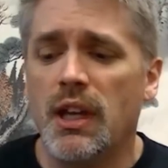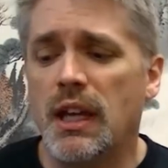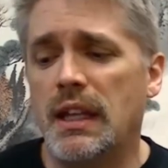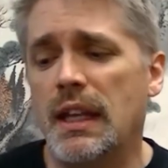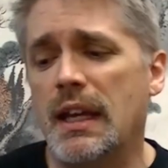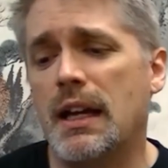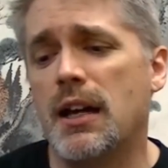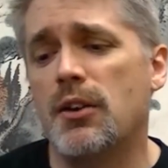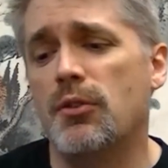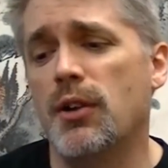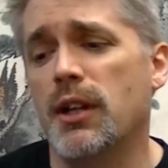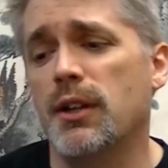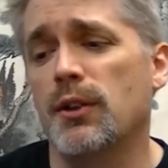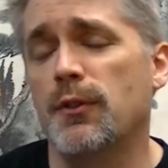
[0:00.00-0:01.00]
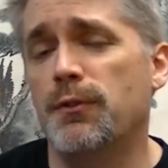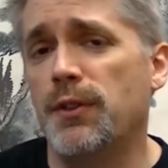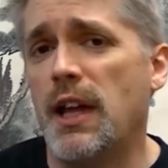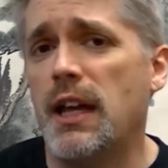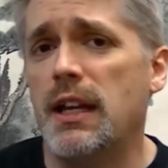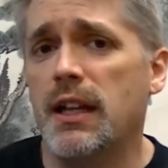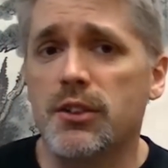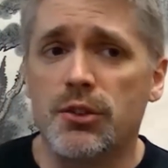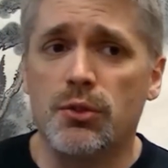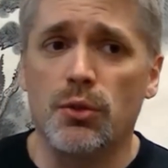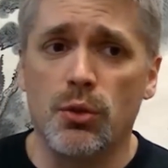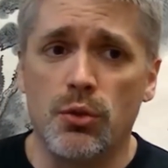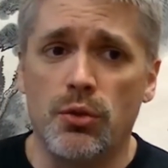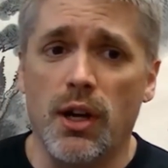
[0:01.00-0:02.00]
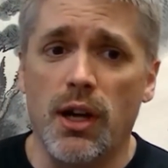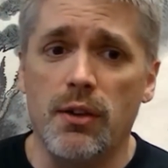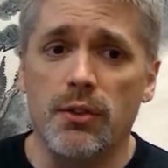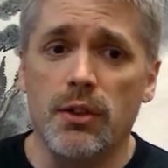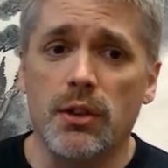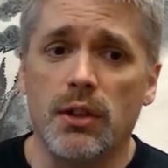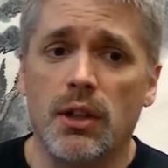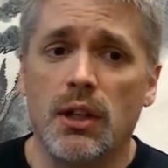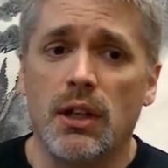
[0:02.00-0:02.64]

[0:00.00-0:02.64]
and they got a regular flathead screwdriver,